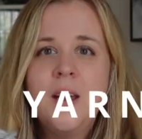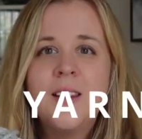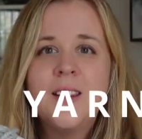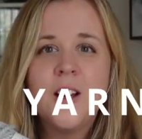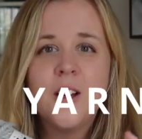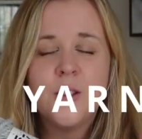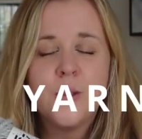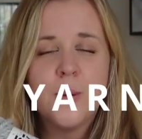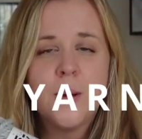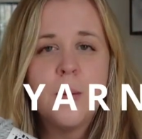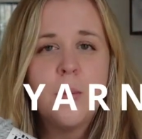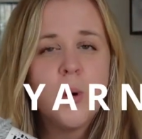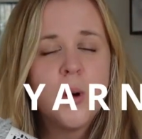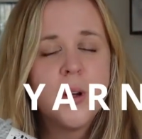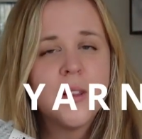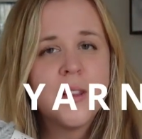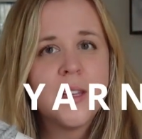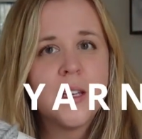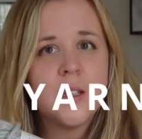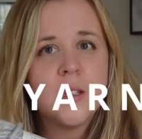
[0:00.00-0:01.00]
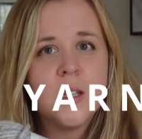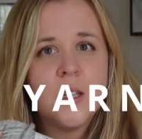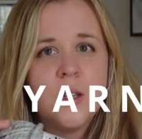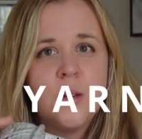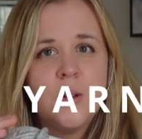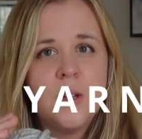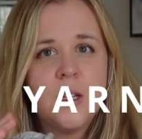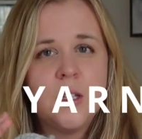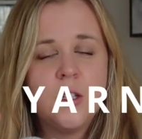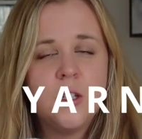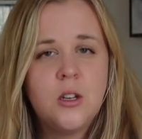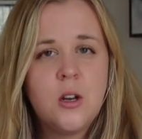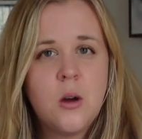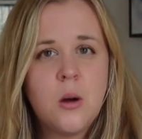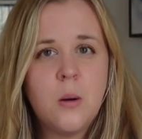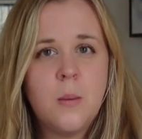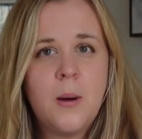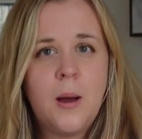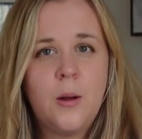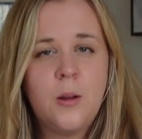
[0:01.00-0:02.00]
There are 3 important things that you need to
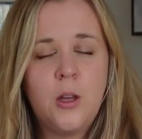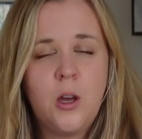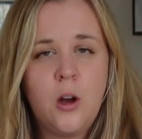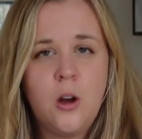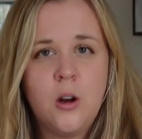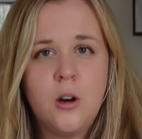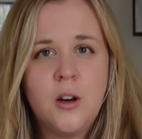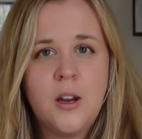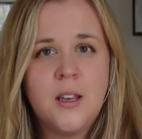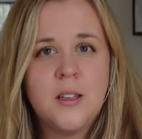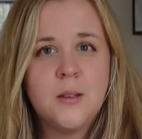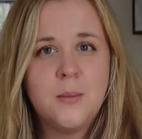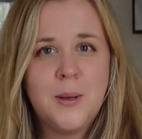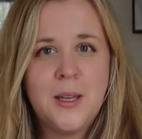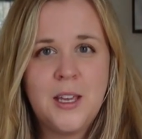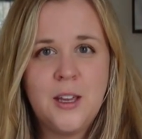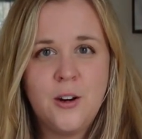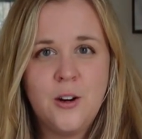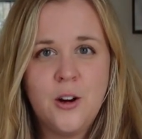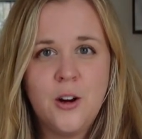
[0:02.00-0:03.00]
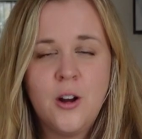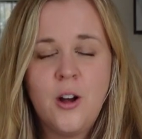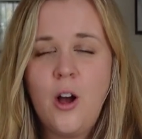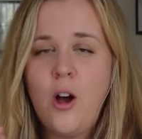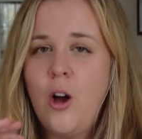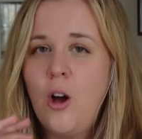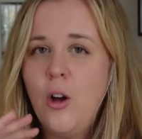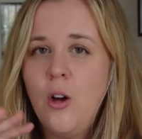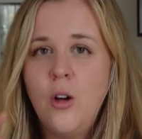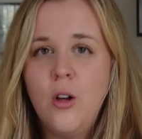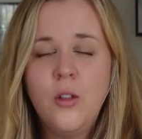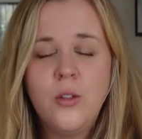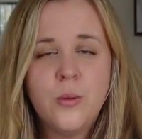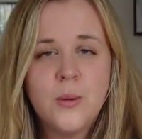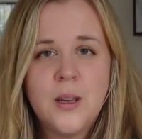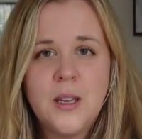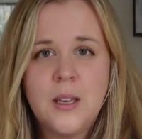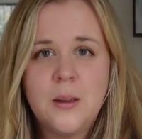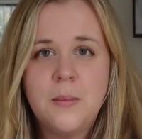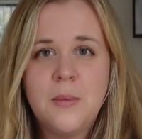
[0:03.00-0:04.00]
know about yarn as a beginner. All
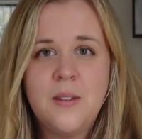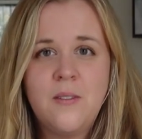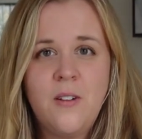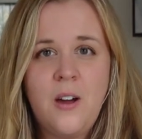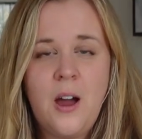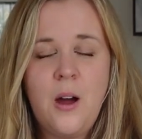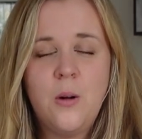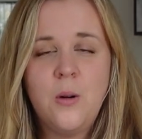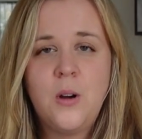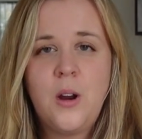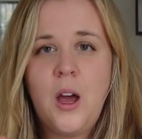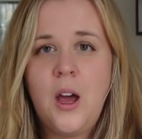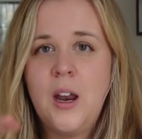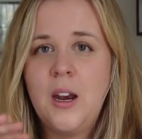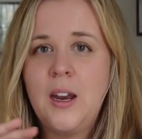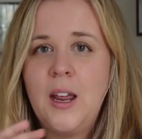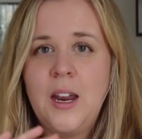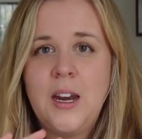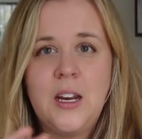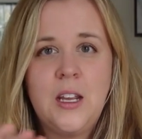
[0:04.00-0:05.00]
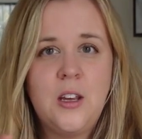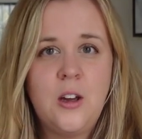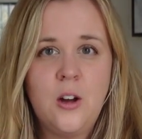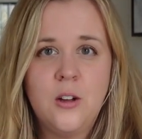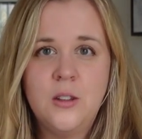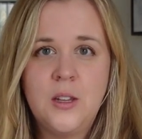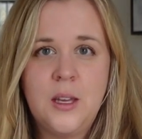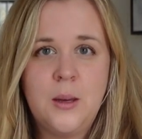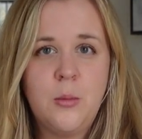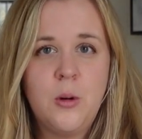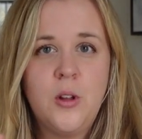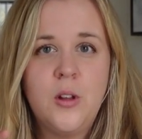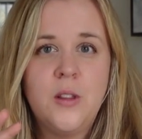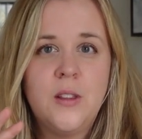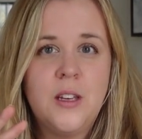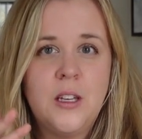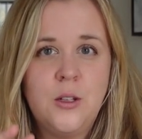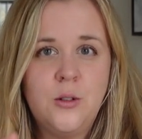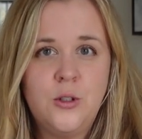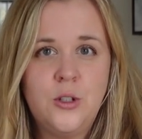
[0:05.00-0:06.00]
3 can be found on any yarn label
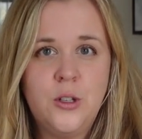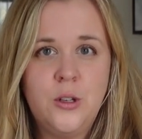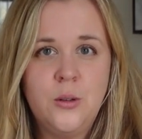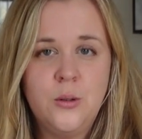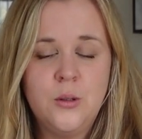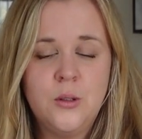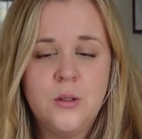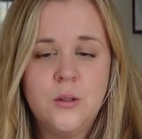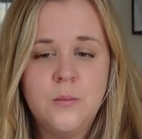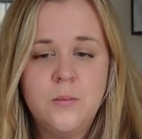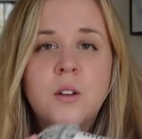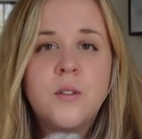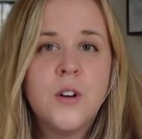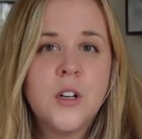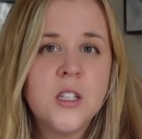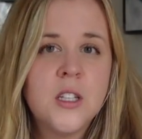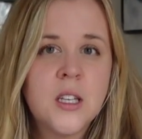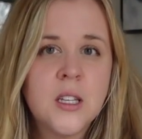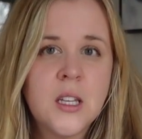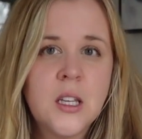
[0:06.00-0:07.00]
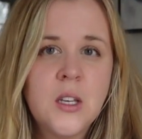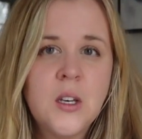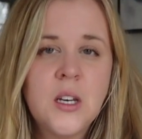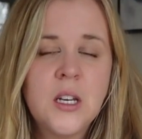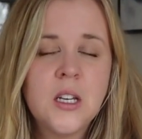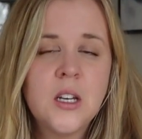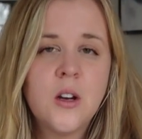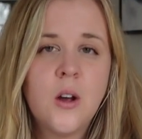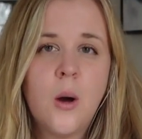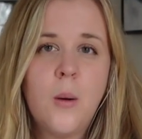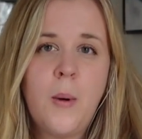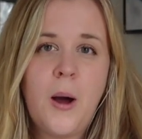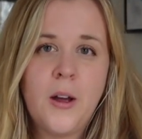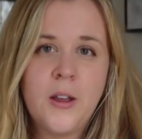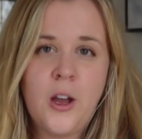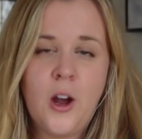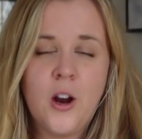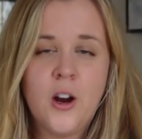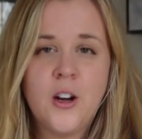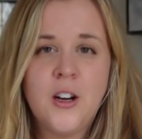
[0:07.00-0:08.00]
that you choose. The first thing that you need to know about
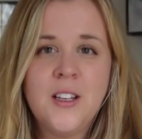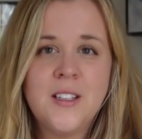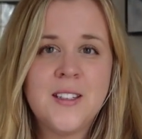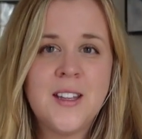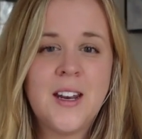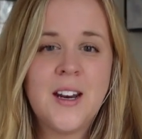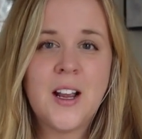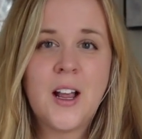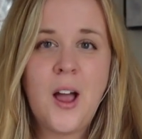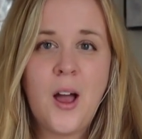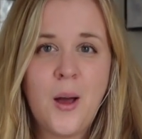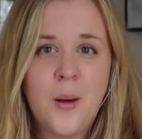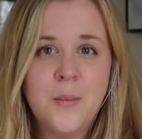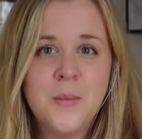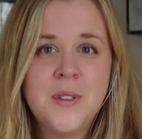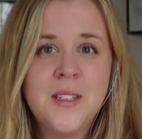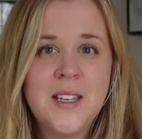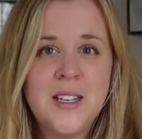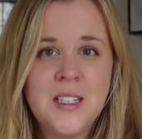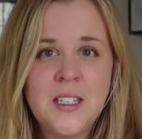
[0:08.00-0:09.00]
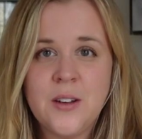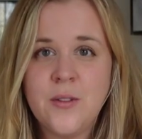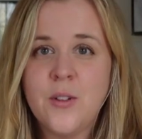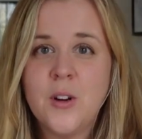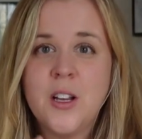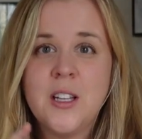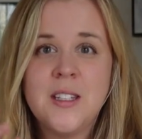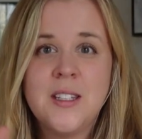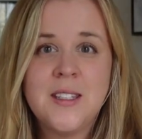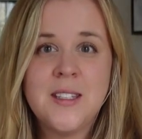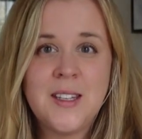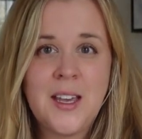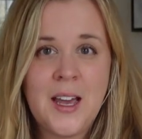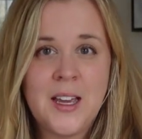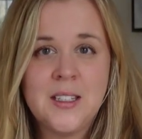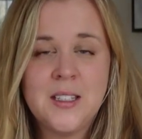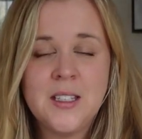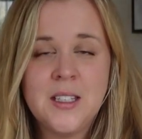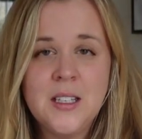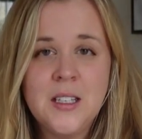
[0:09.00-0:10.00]
yarn is that it comes in different
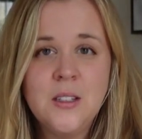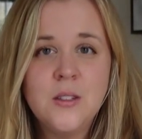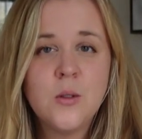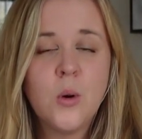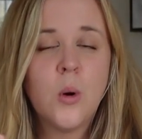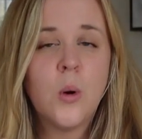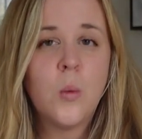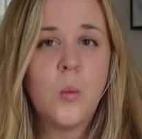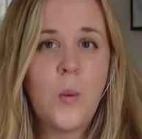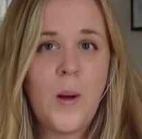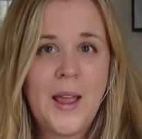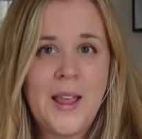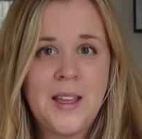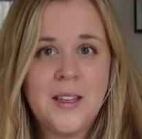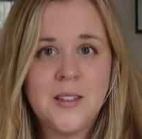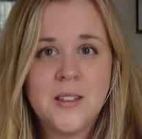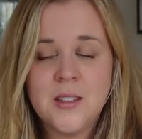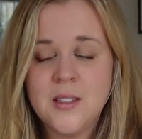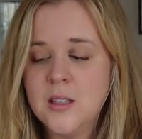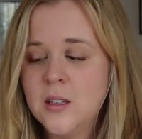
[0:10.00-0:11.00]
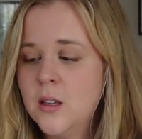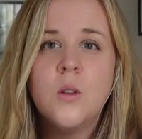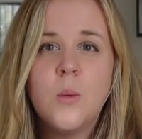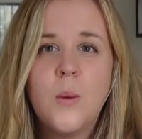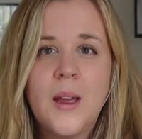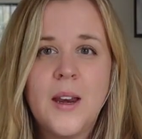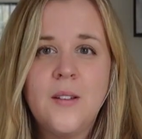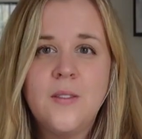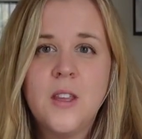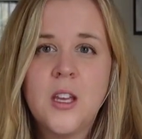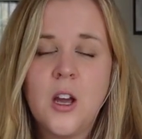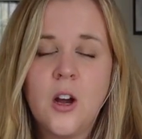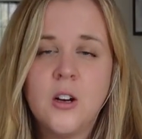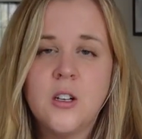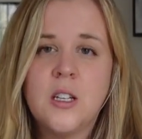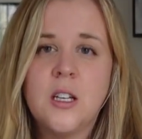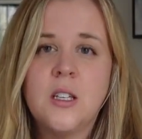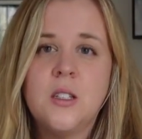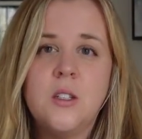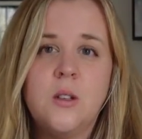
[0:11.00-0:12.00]
sizes or weights. The weight of the yarn
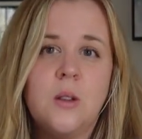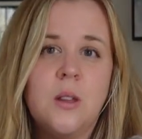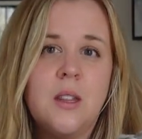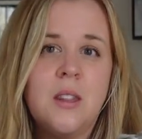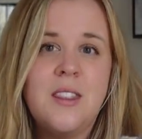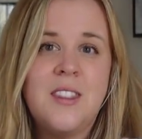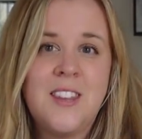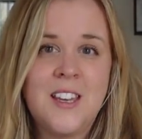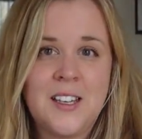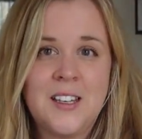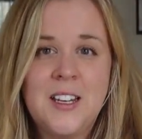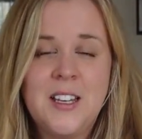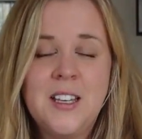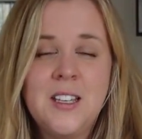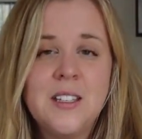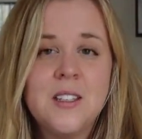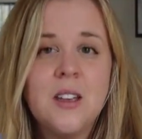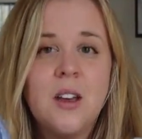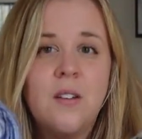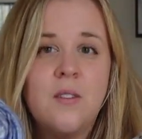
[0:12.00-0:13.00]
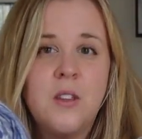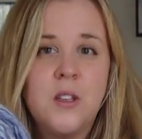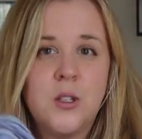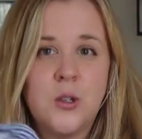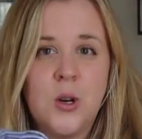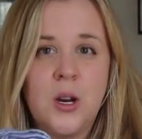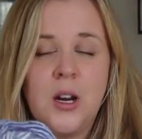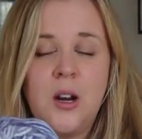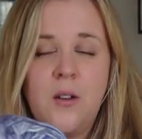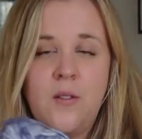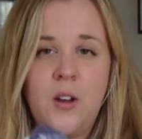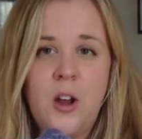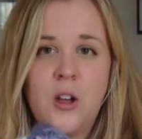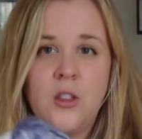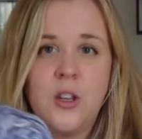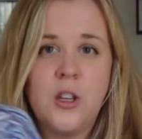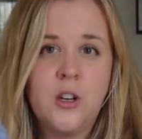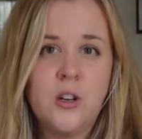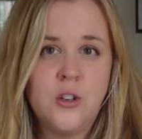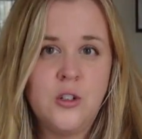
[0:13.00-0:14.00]
tells you the thickness of the strand of yarn
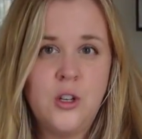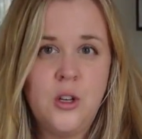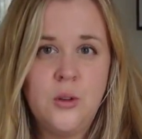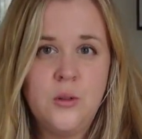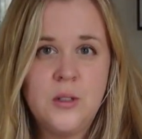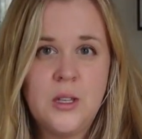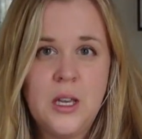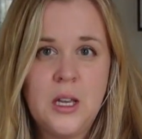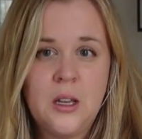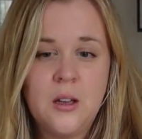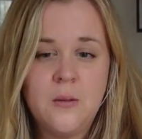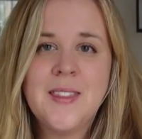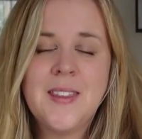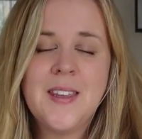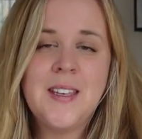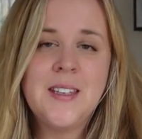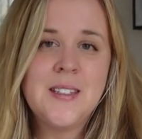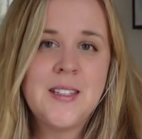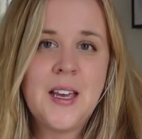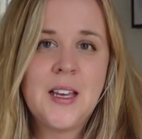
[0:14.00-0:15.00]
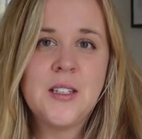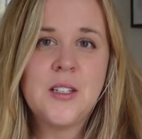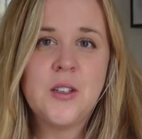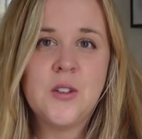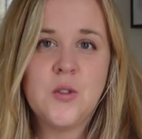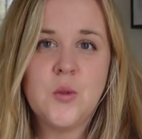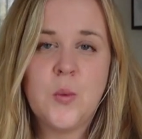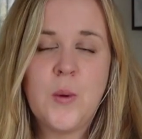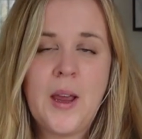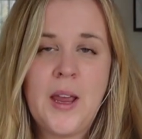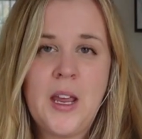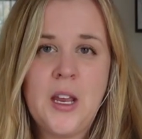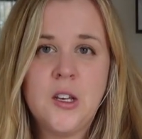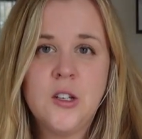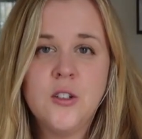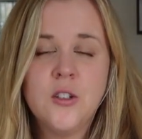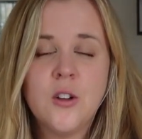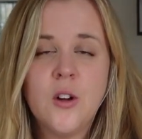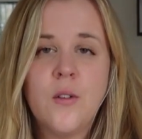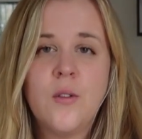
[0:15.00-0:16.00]
that you're choosing. These sizes
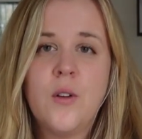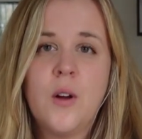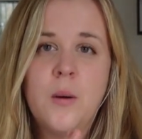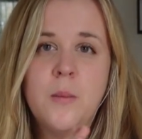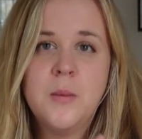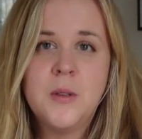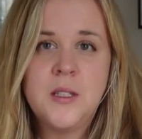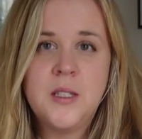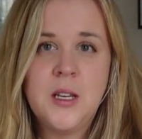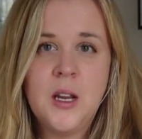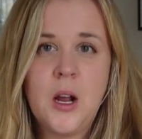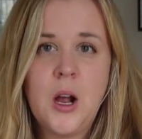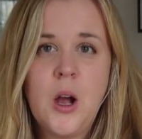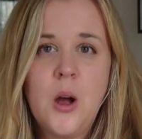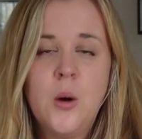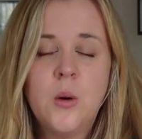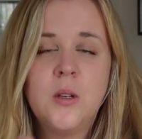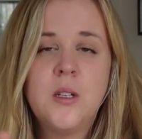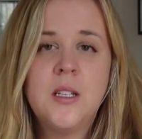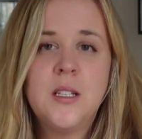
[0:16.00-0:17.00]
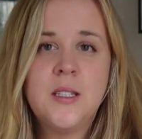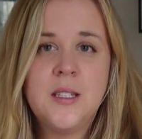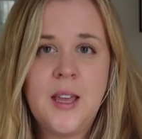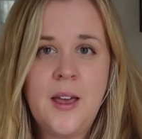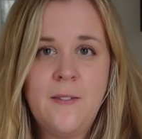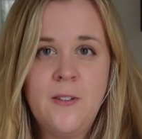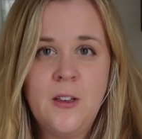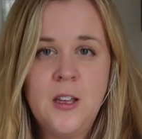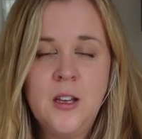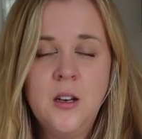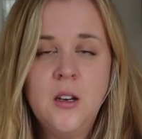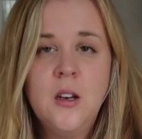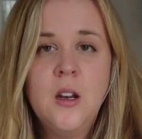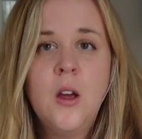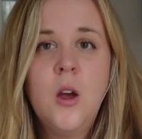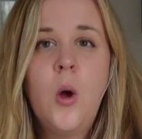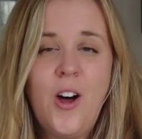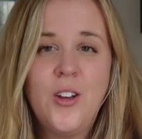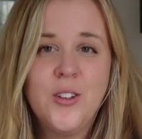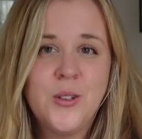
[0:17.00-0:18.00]
range from 0 to 7,
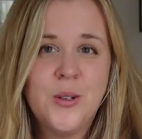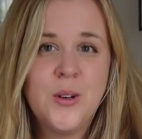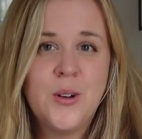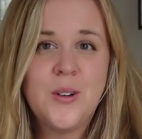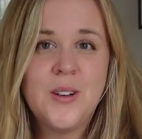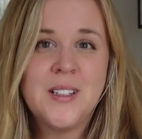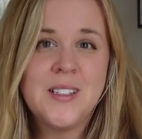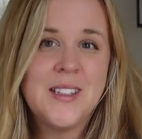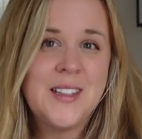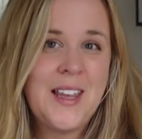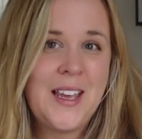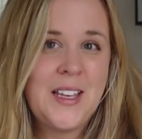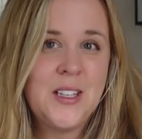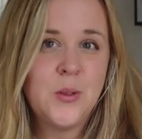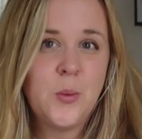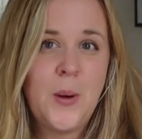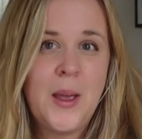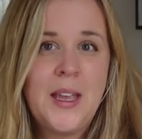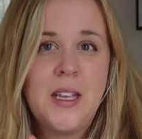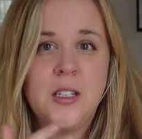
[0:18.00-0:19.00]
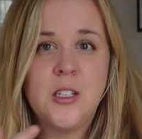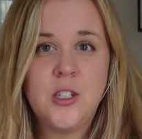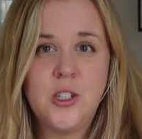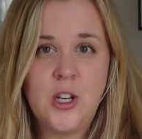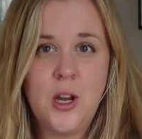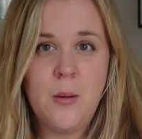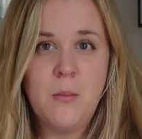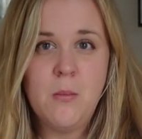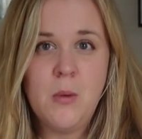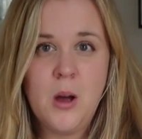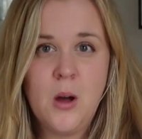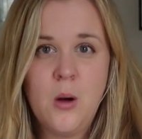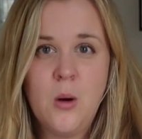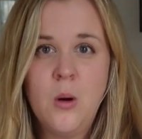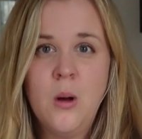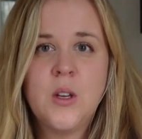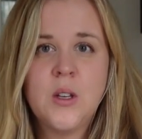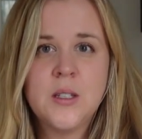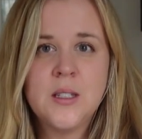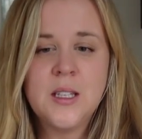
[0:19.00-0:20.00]
also known as lace weight to jumbo. You can